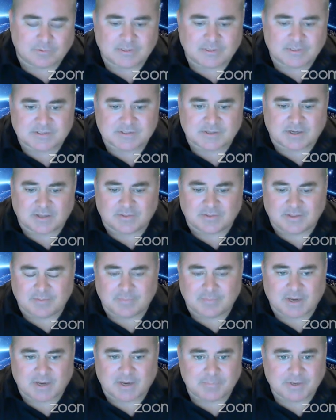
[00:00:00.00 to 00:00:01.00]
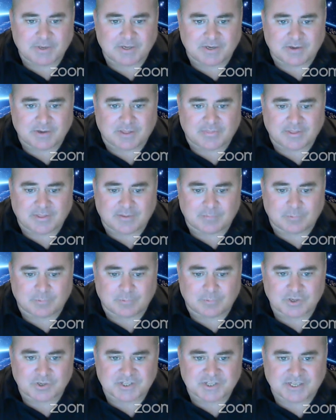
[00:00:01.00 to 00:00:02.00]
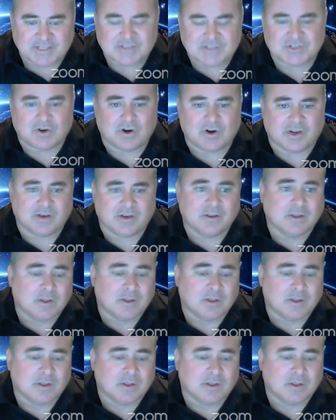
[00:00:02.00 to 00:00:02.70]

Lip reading: least in my opinion, I think we're just getting started.